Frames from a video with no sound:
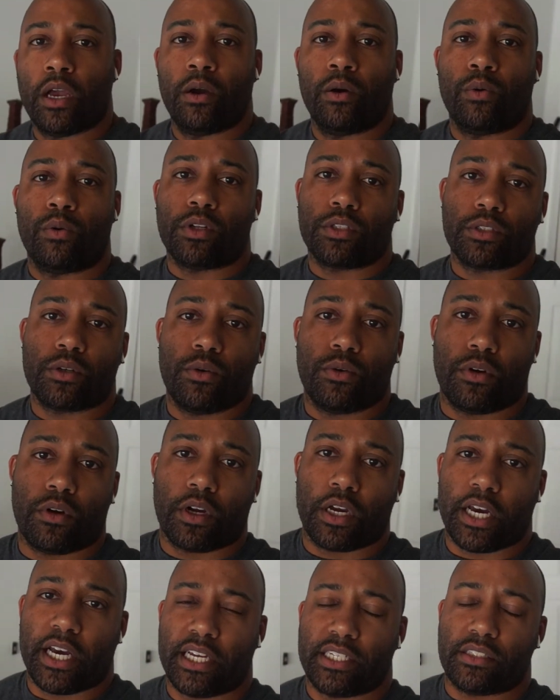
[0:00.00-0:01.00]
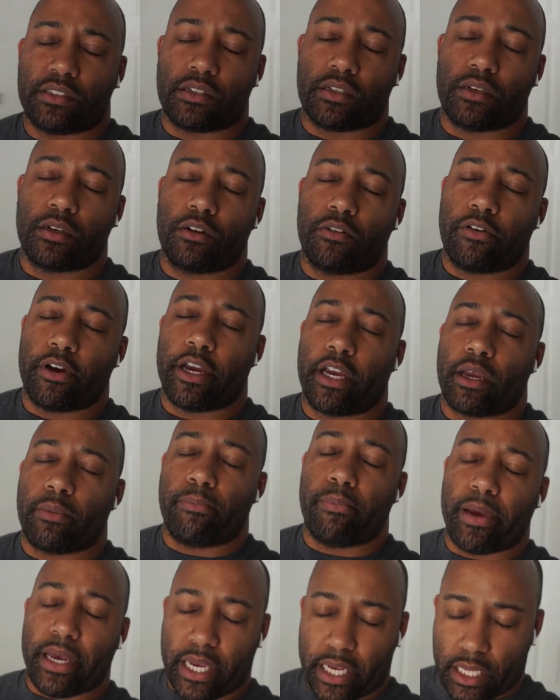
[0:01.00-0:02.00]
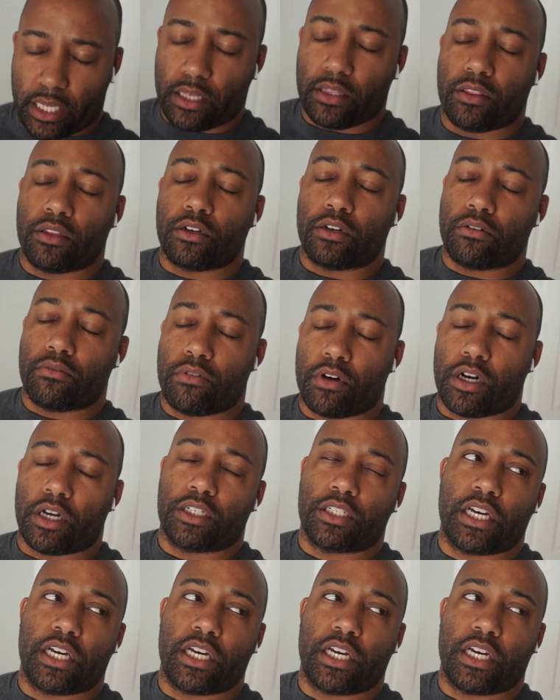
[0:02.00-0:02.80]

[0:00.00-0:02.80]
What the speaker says: What's going on, guys? Greg back in the garage.